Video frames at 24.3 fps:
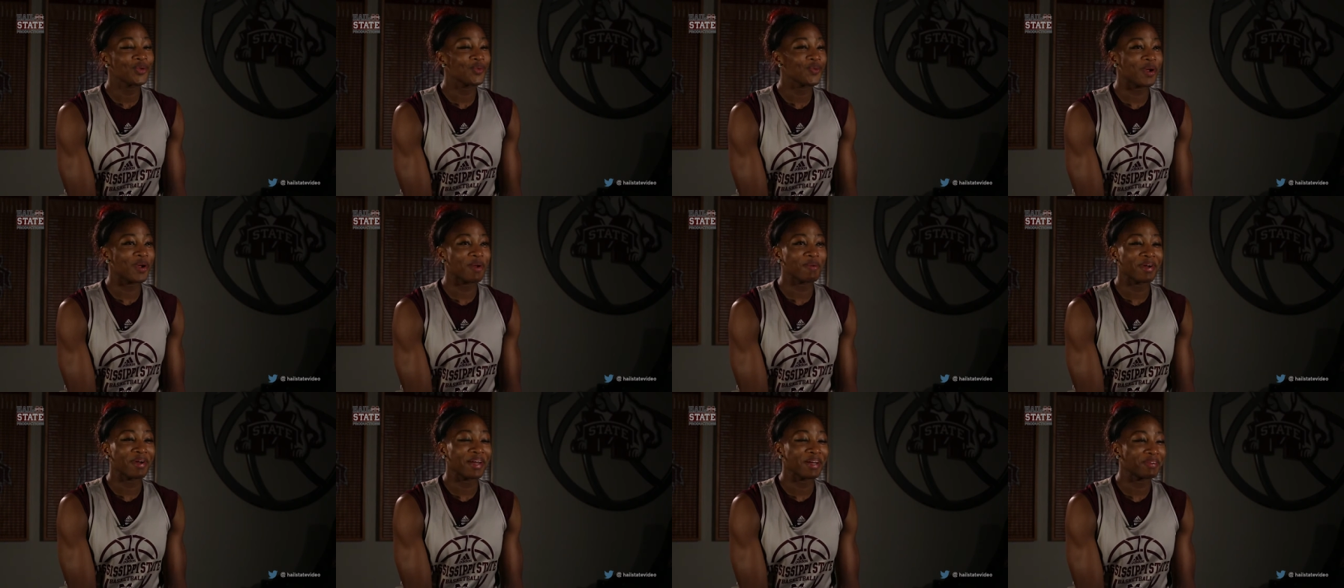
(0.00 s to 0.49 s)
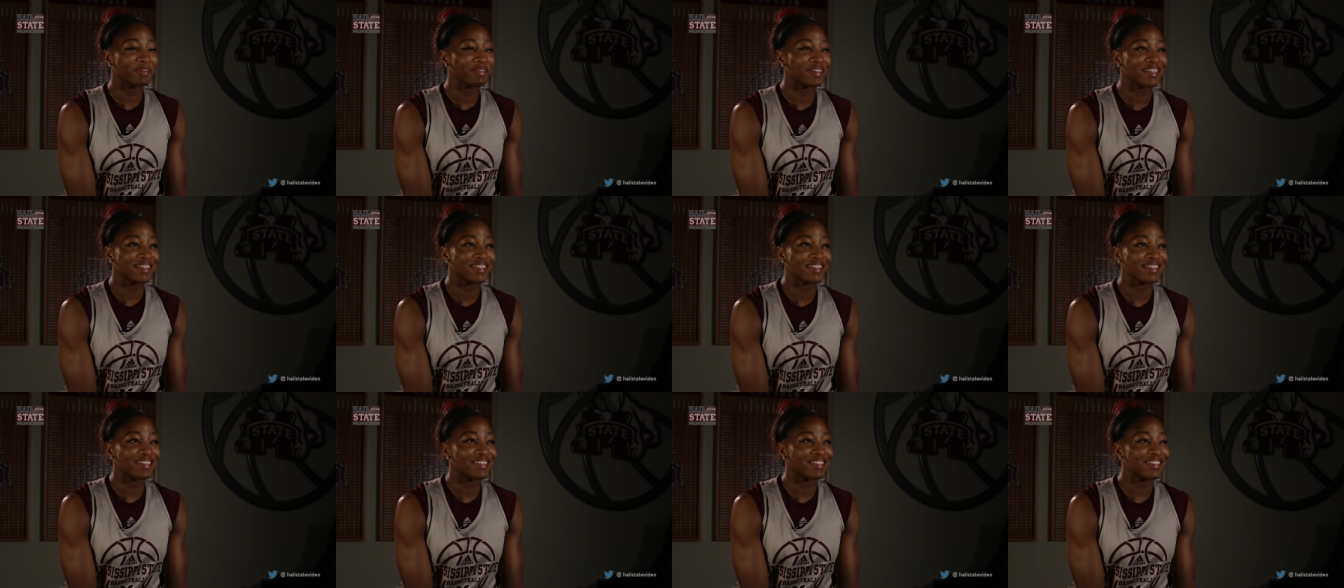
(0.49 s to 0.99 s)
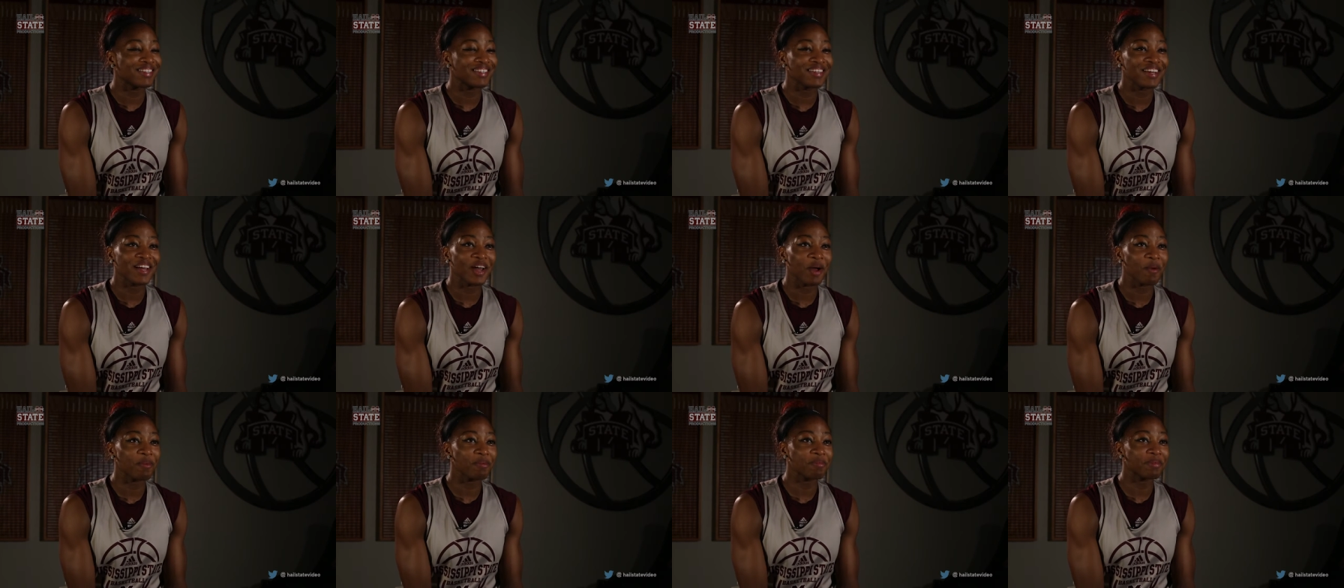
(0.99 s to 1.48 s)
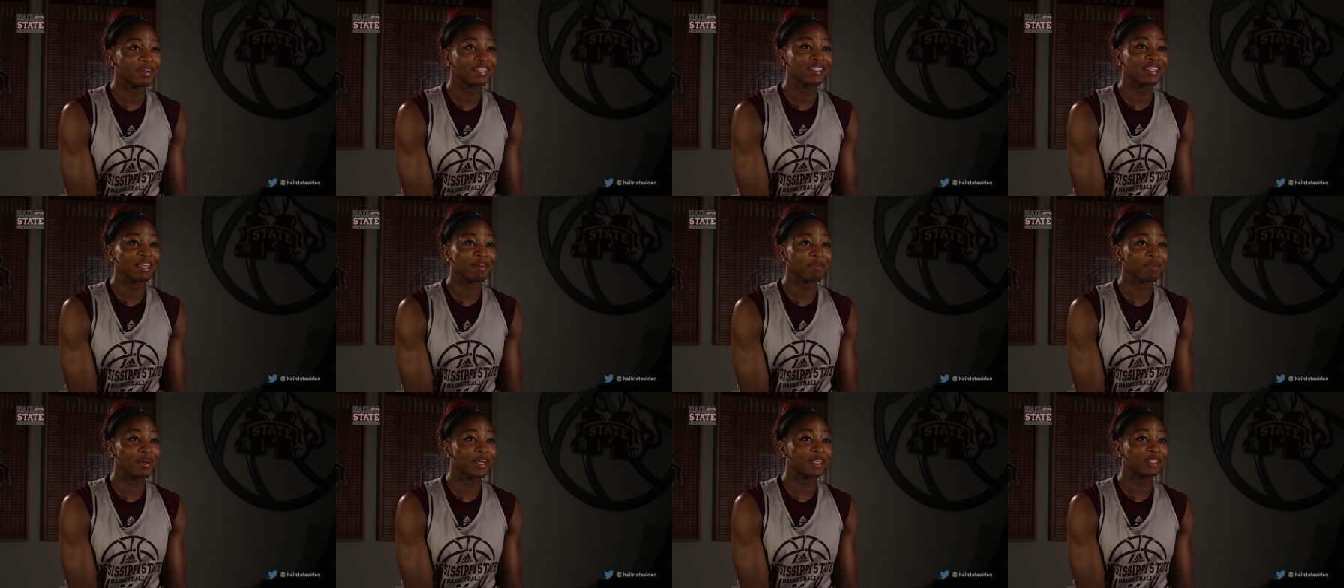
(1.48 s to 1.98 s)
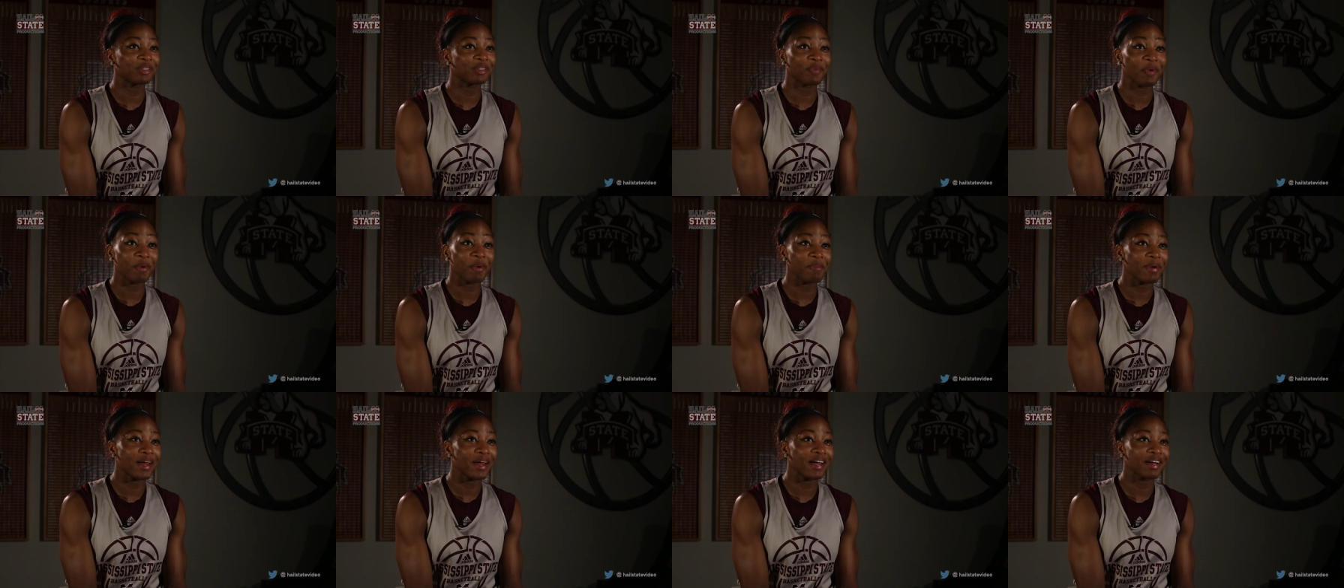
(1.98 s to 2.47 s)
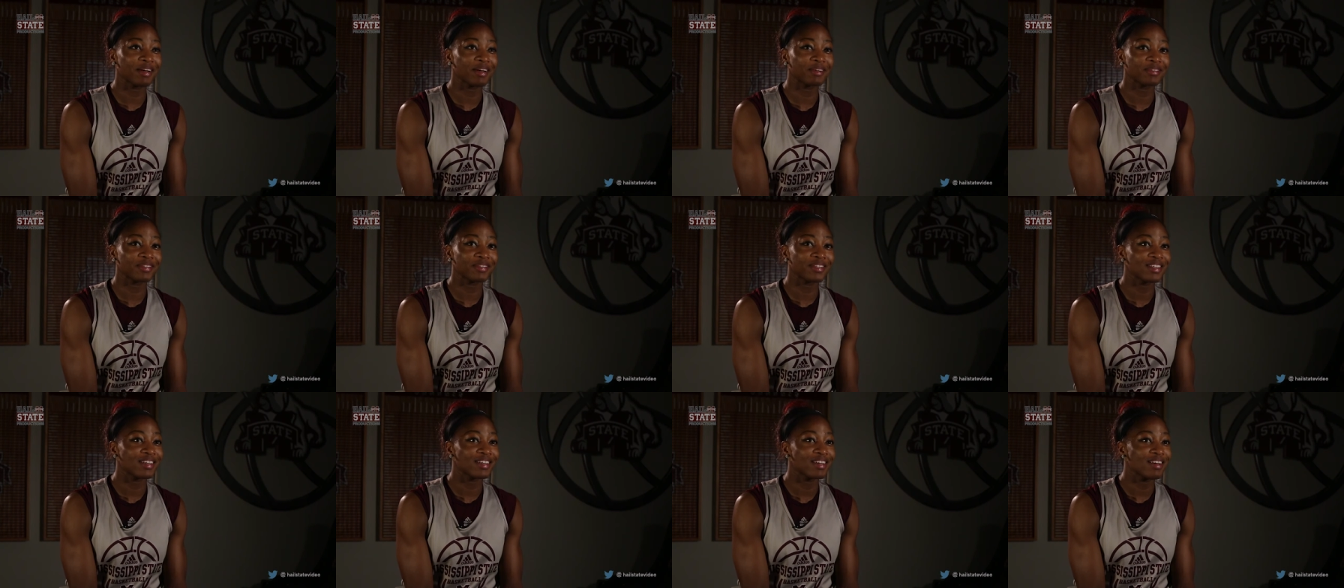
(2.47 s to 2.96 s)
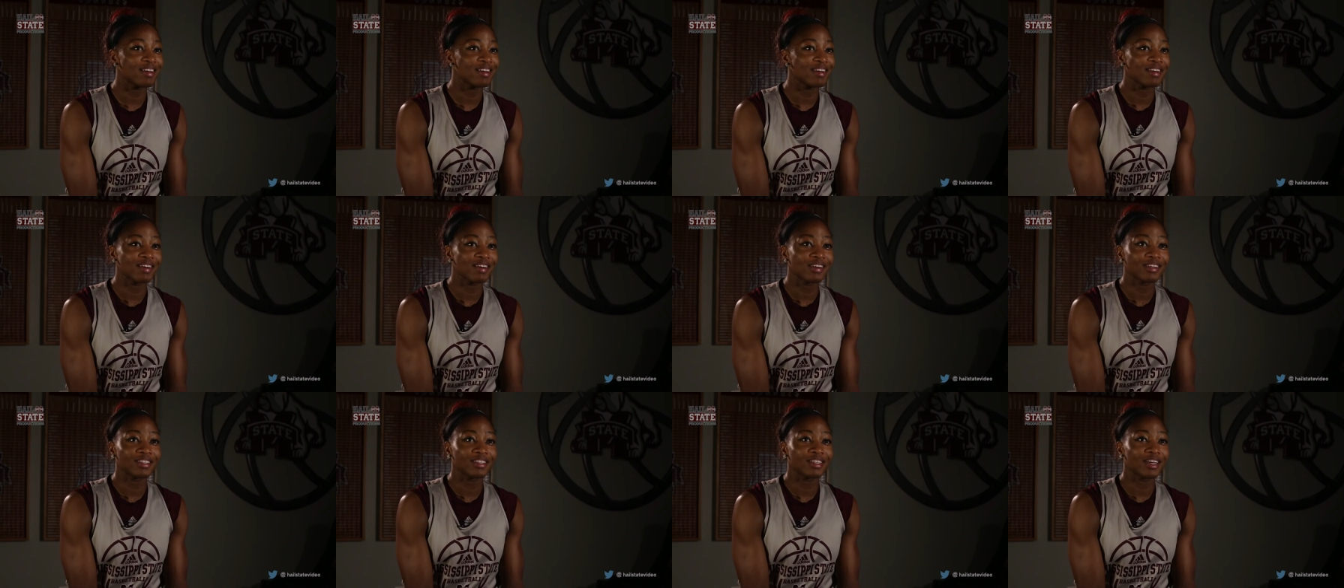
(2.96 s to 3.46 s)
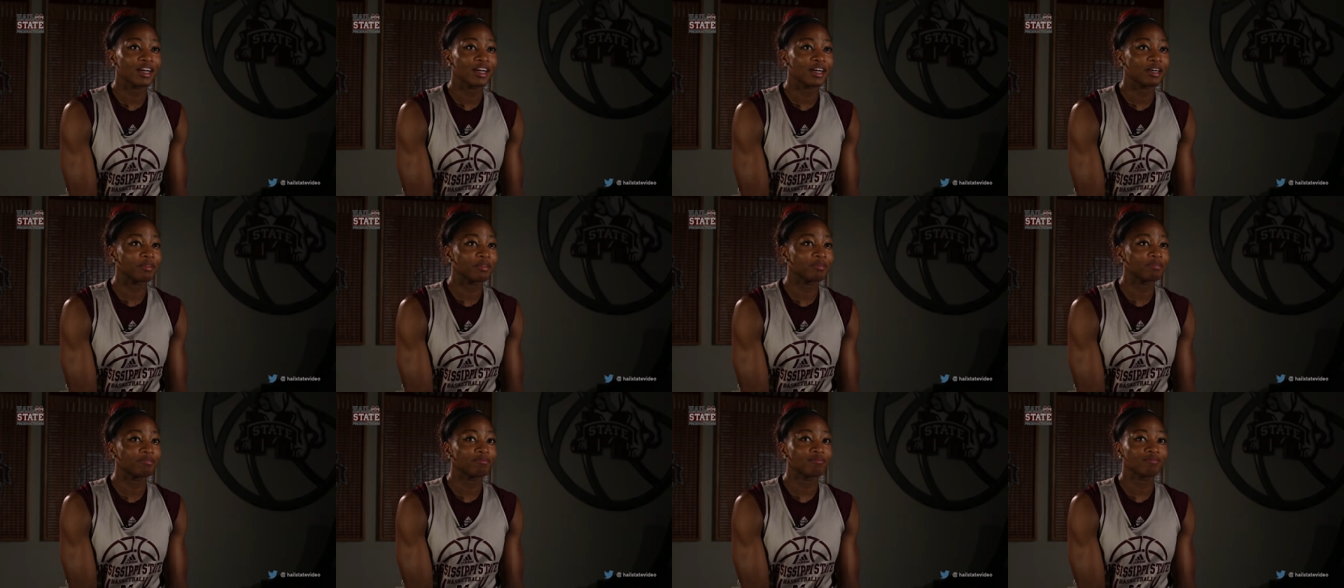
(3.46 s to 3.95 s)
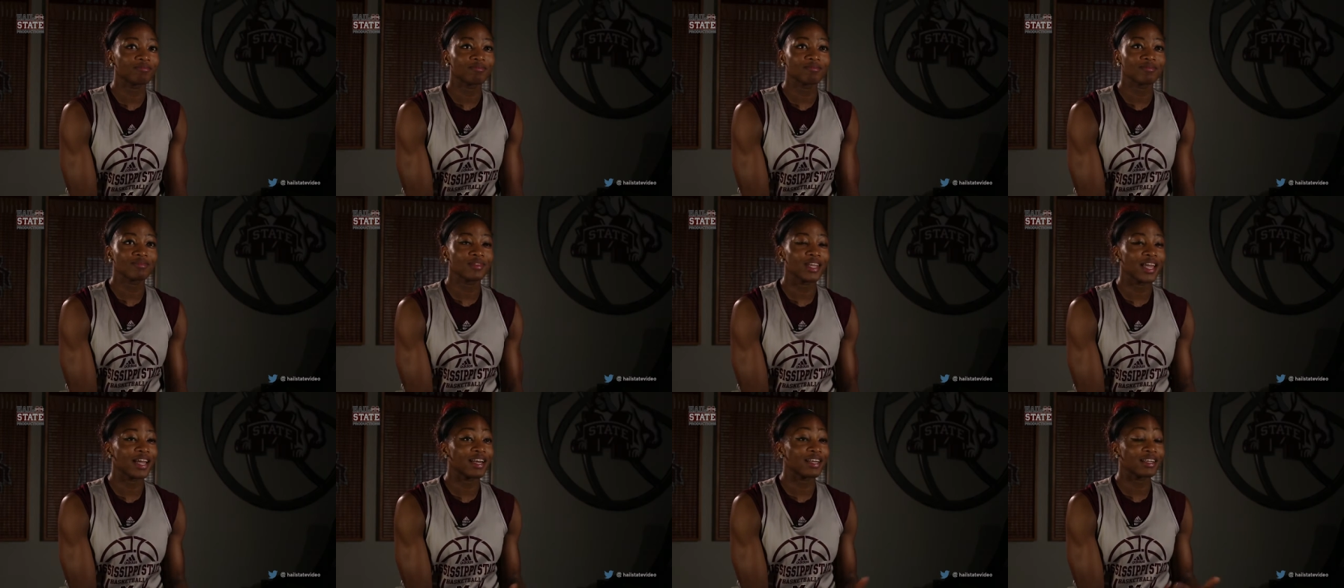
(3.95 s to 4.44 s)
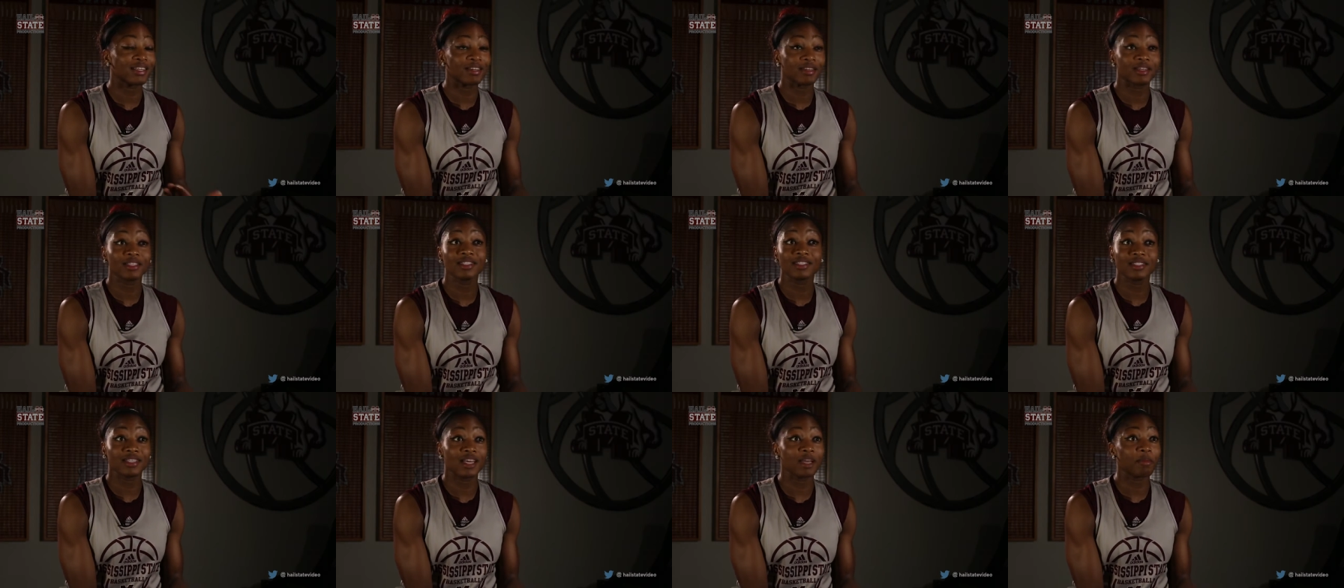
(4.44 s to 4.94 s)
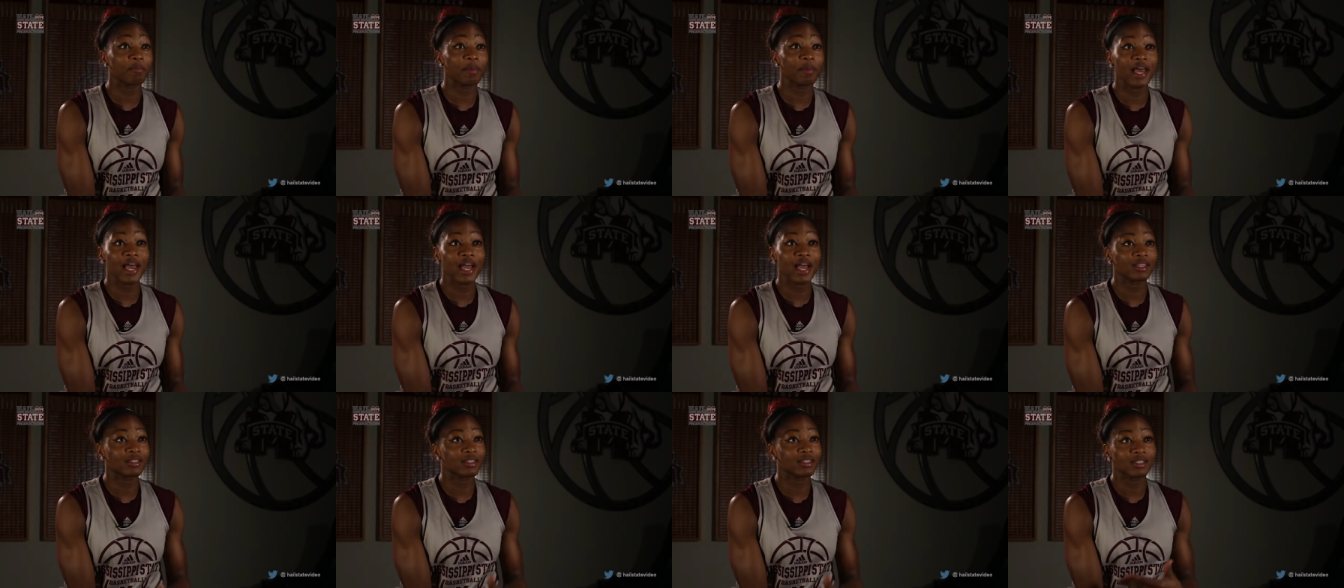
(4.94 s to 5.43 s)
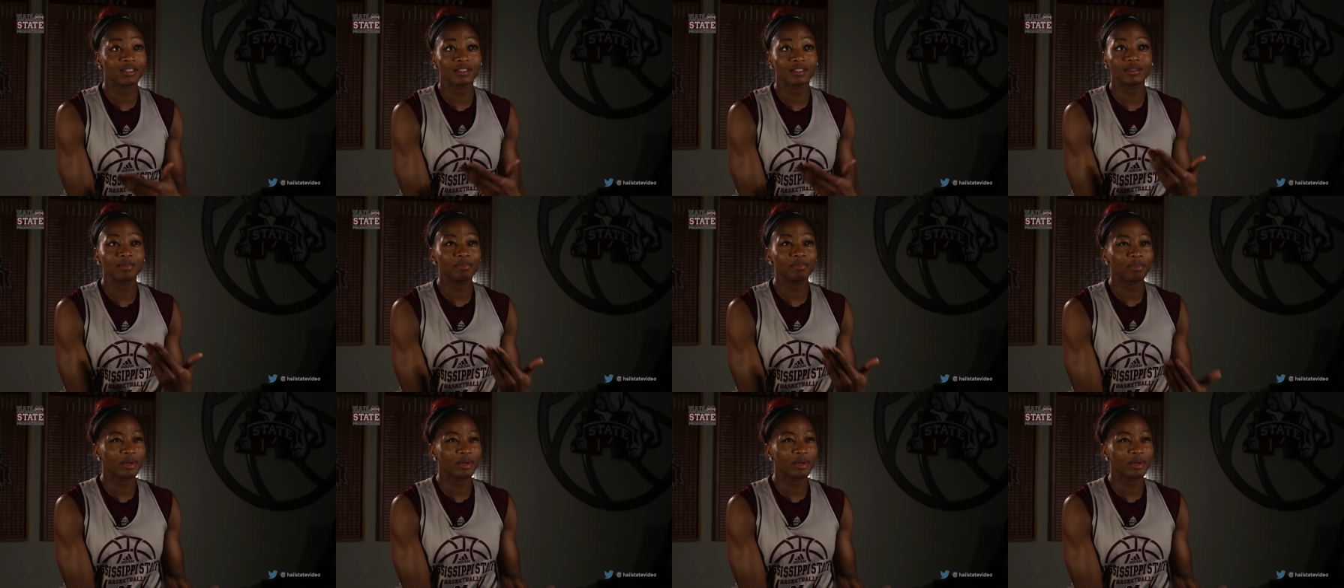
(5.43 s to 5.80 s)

rebounding, helping my teammates rebound, um, getting the stickbacks and